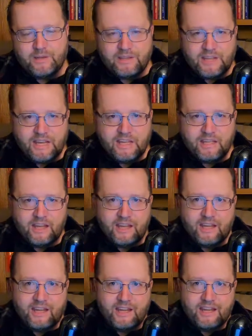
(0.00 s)
think
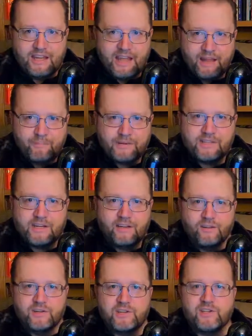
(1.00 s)
in that
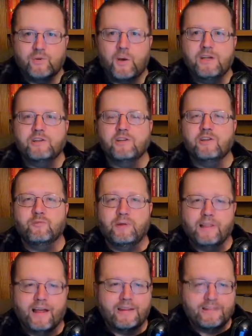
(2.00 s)
particular situation, you'd be
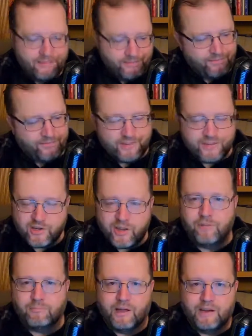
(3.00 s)
like, "Shut
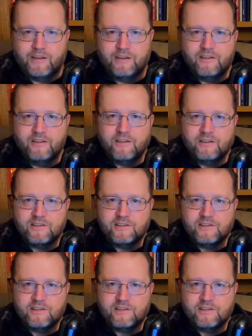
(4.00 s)
up, lady. You need to just